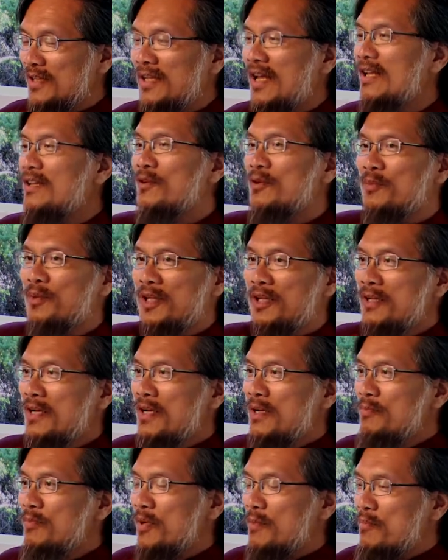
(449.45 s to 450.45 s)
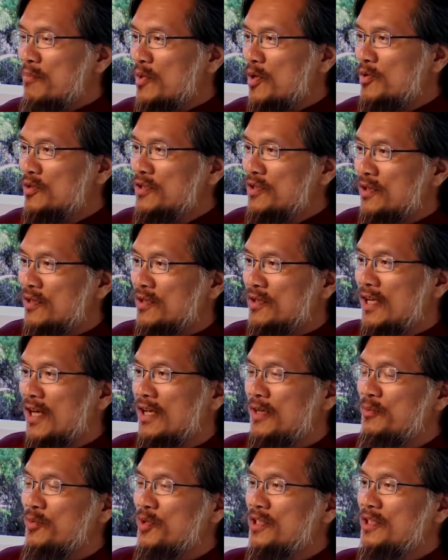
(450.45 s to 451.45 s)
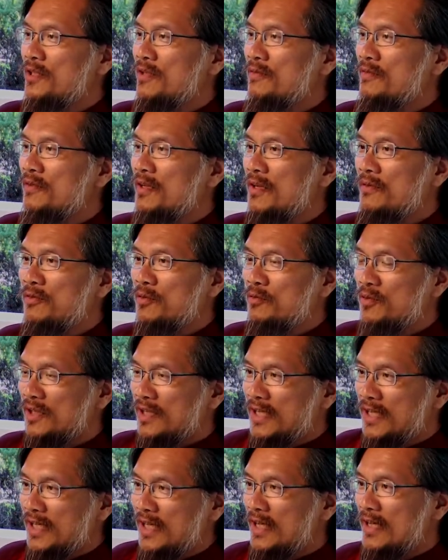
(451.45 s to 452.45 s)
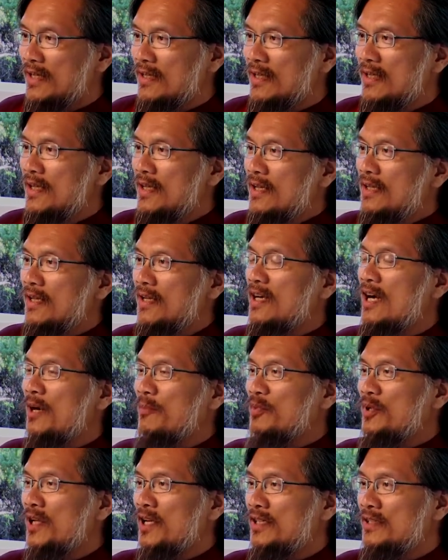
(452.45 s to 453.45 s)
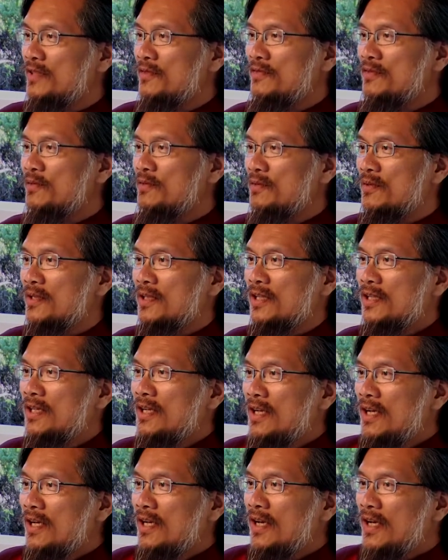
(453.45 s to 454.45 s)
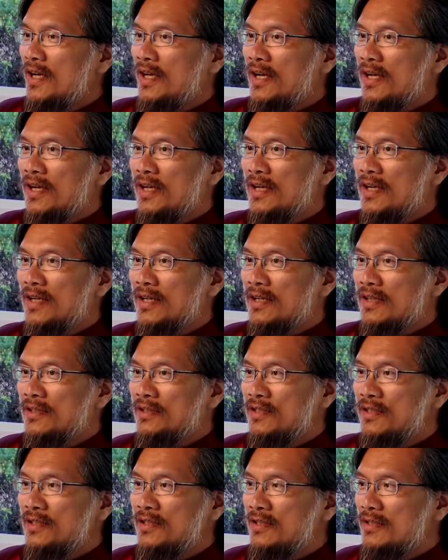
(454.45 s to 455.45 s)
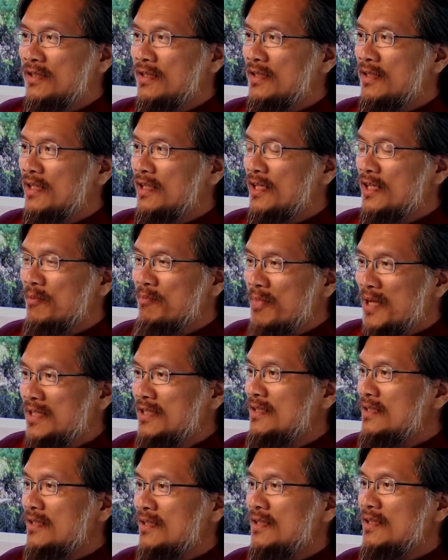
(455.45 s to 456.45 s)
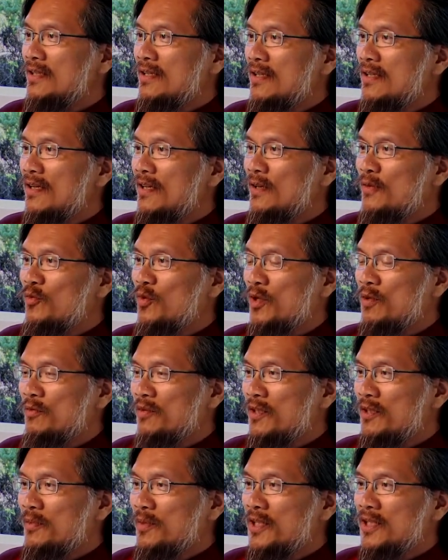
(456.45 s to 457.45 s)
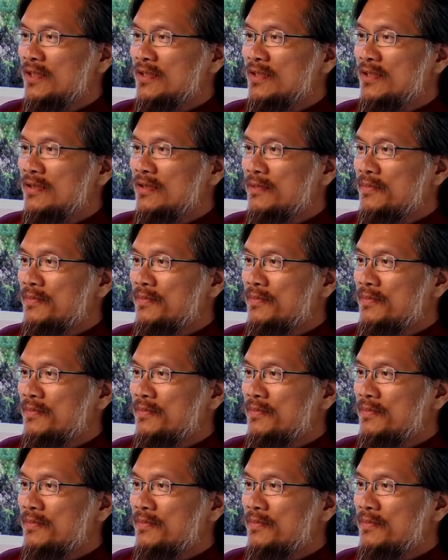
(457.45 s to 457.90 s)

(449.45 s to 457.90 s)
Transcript: Not nobody, but most are not appreciative enough to really get the comprehensive story and just the immensity of what it really means.